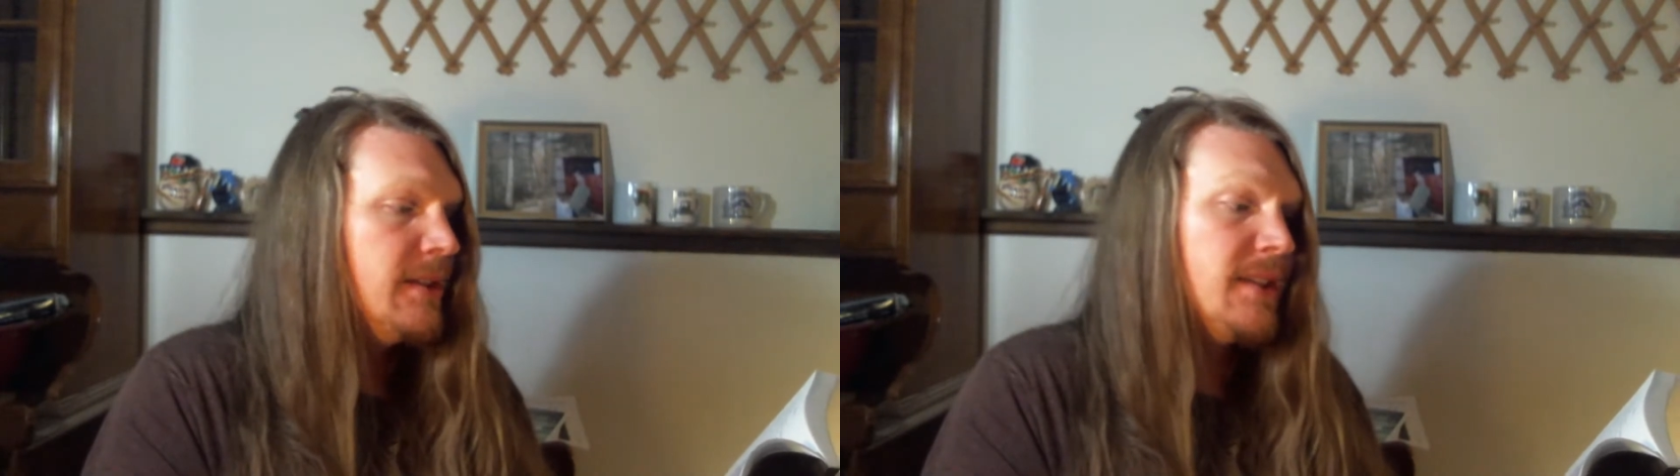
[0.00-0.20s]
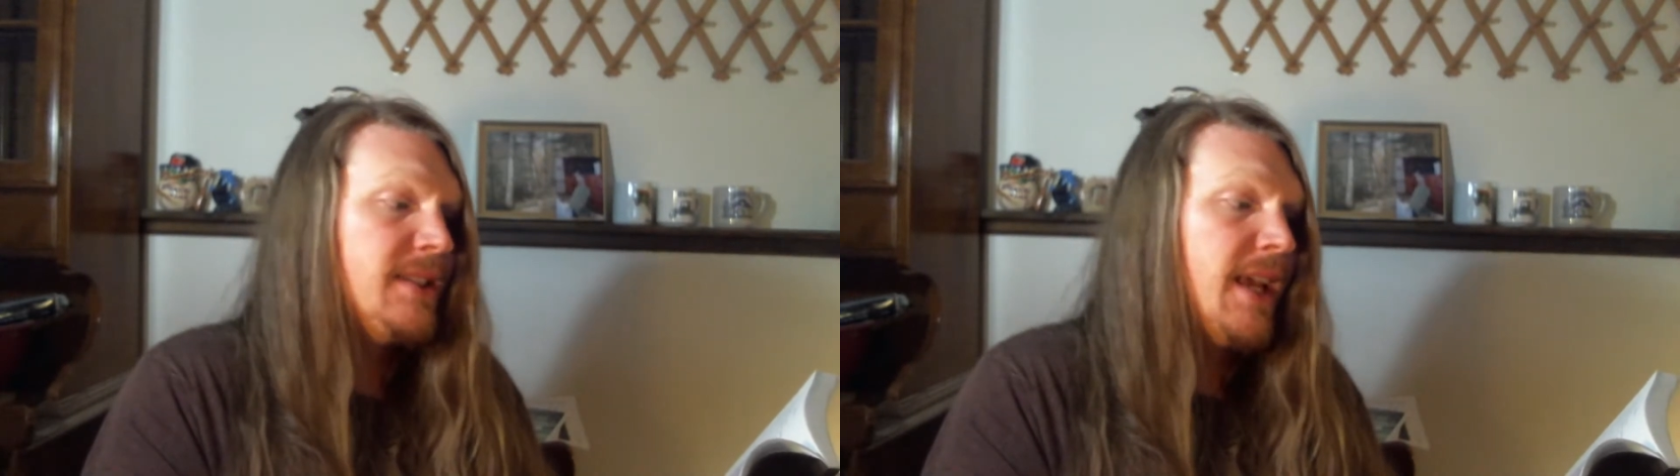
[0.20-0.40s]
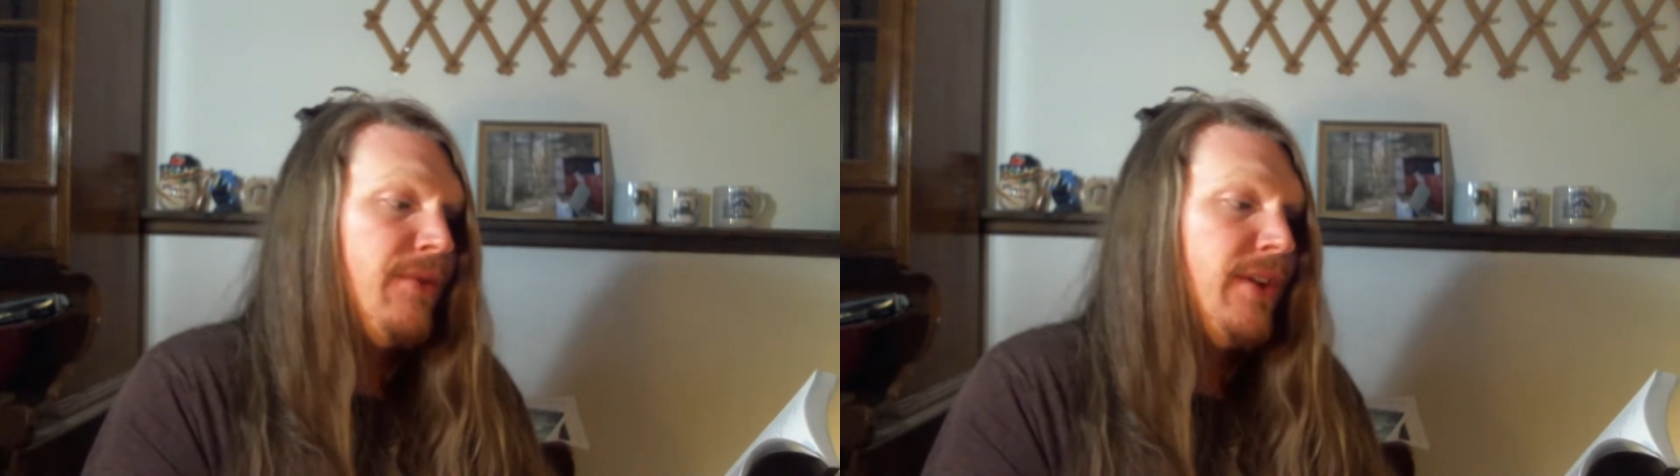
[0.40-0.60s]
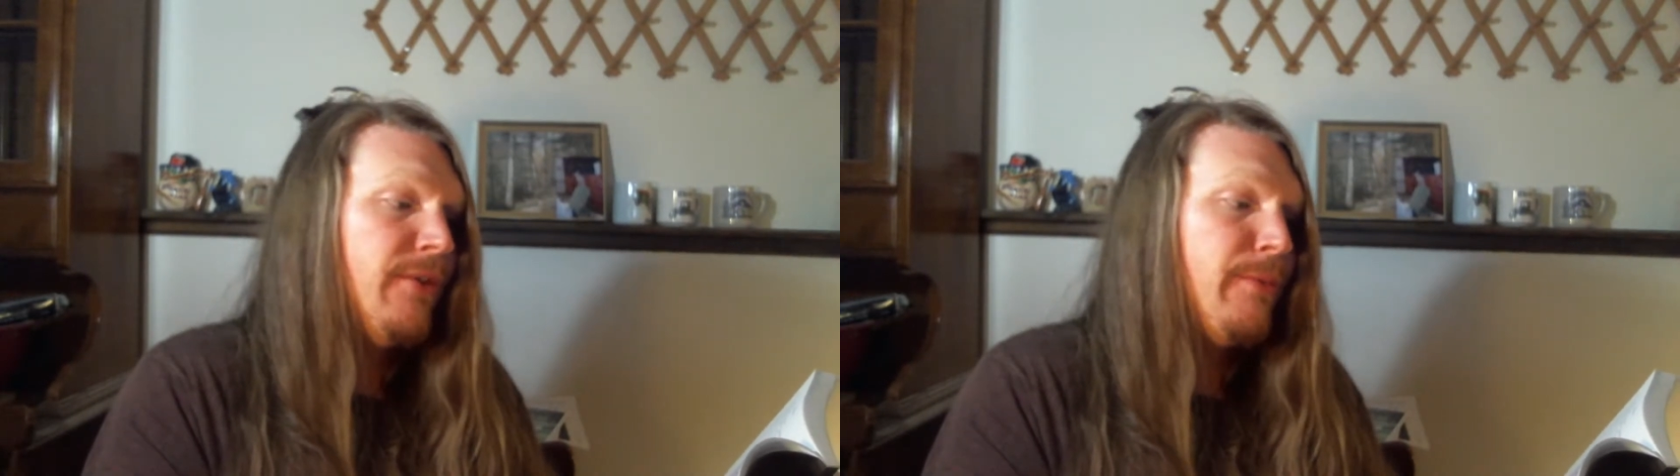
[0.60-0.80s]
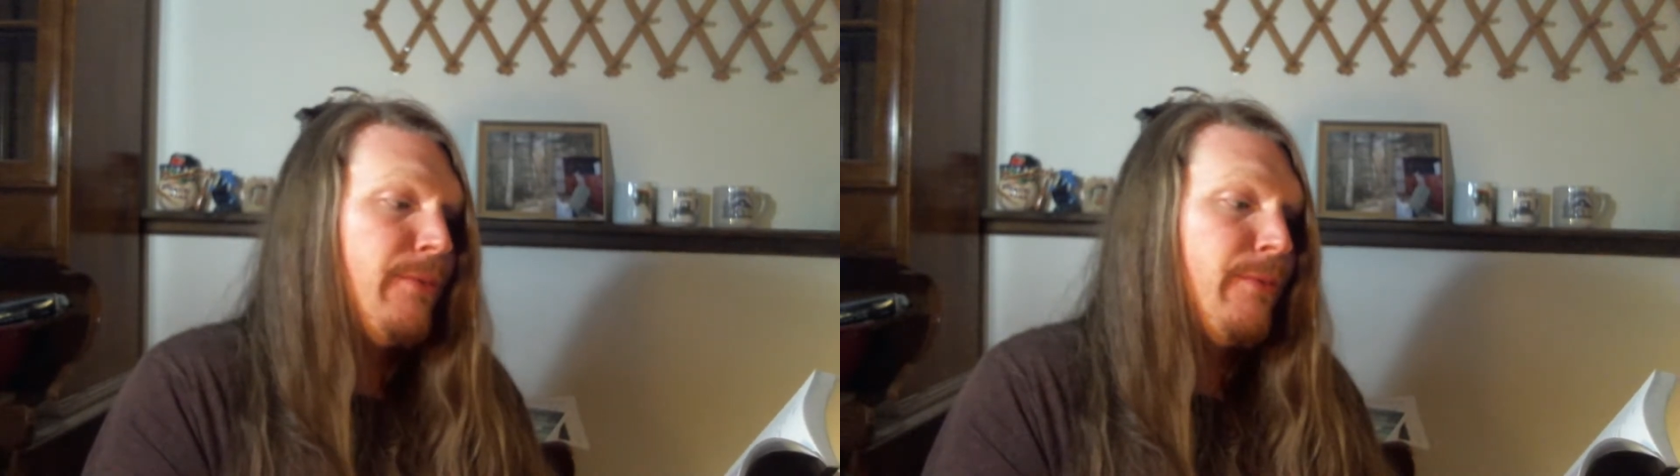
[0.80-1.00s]
and safety
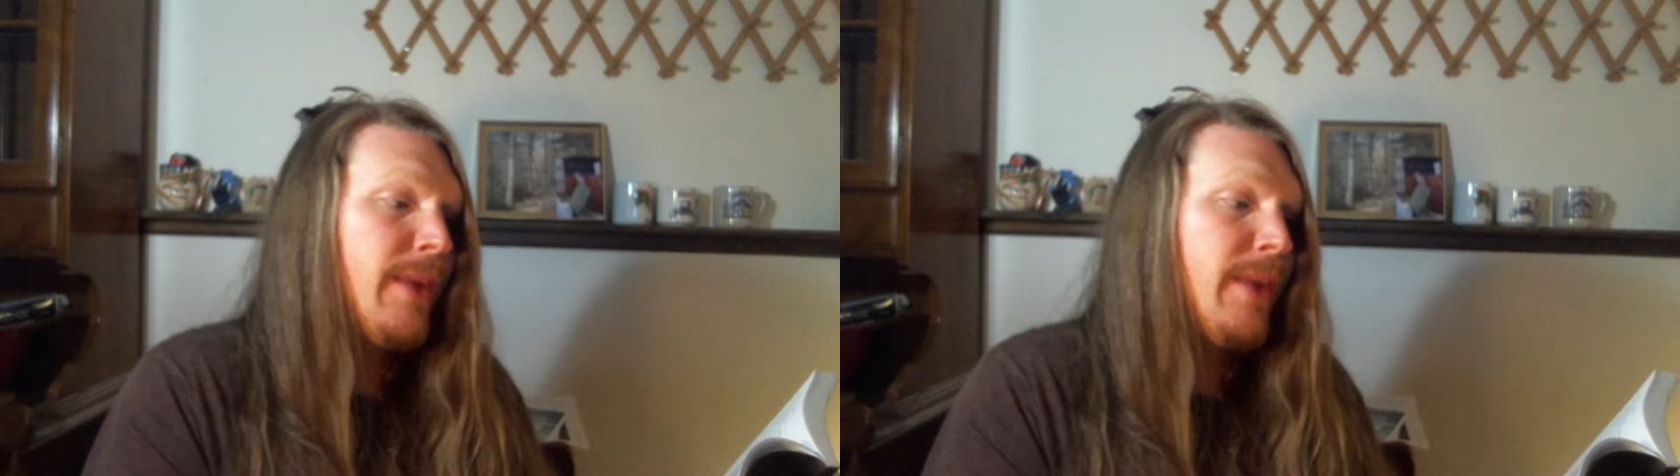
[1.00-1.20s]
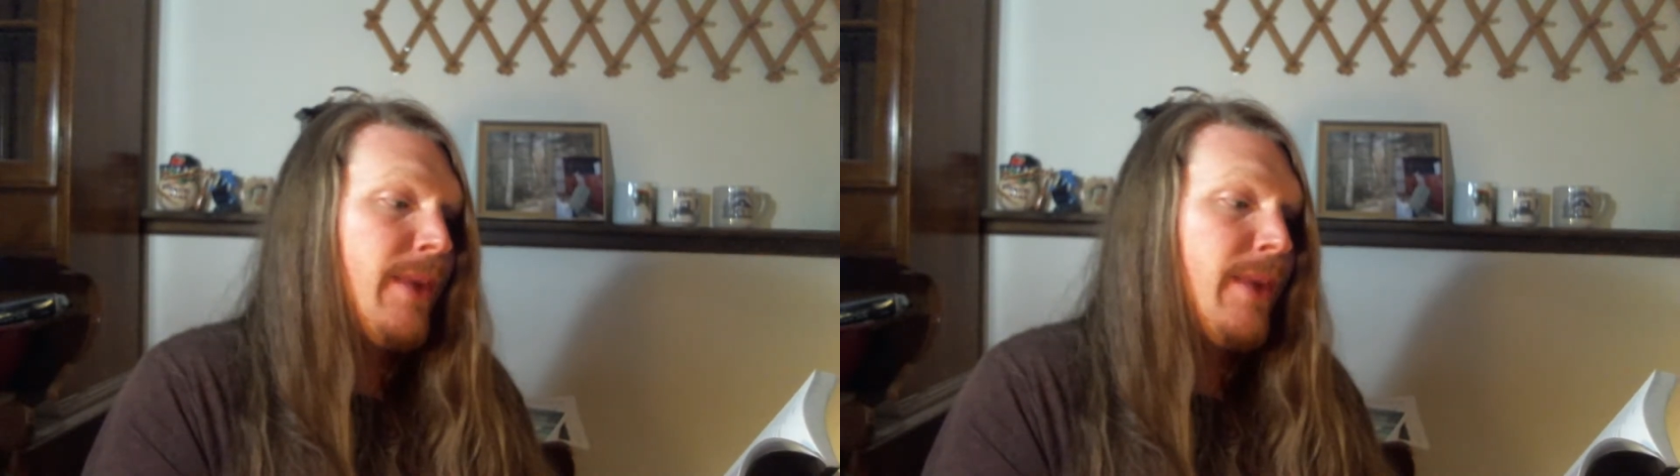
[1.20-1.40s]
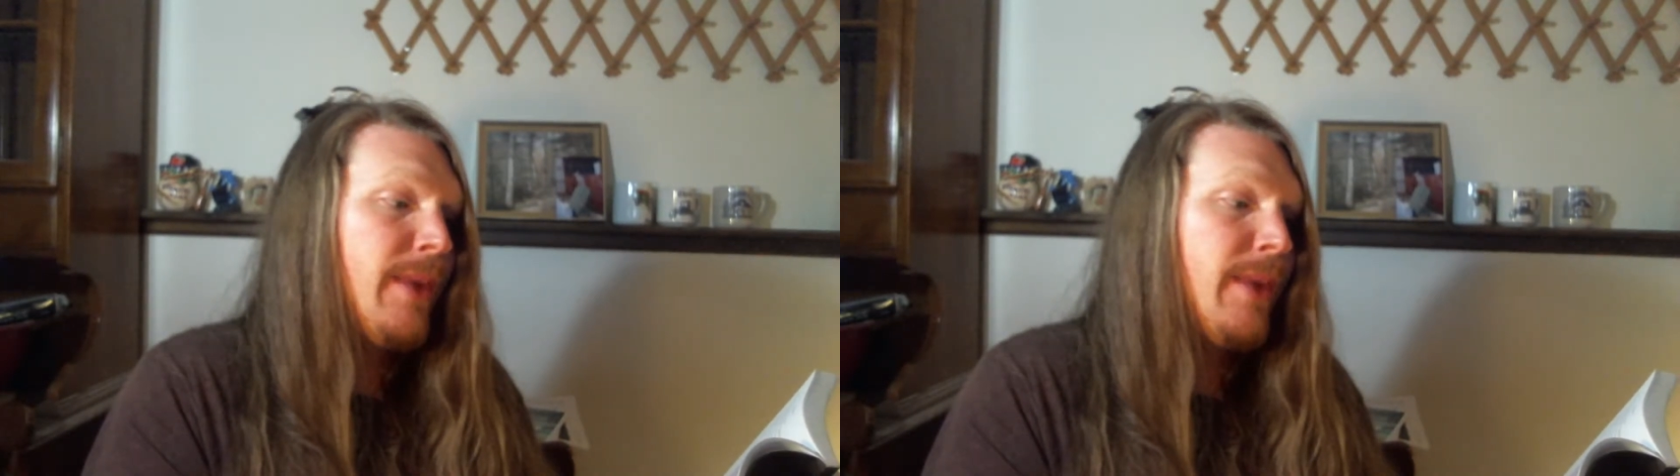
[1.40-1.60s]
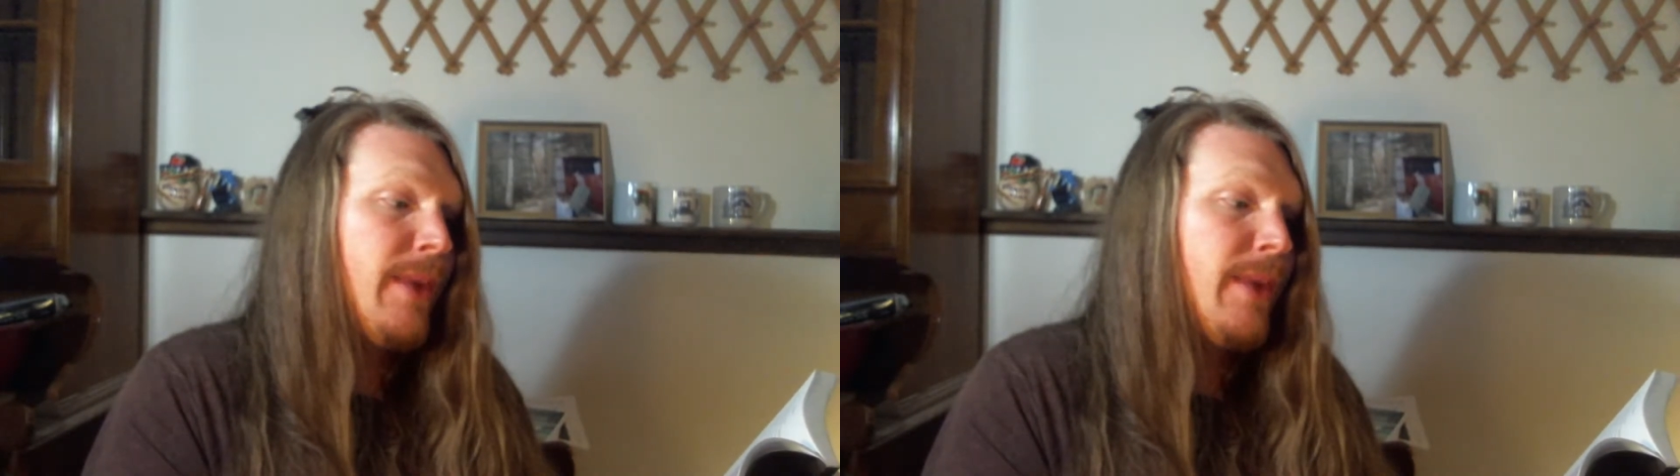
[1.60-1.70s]
of mankind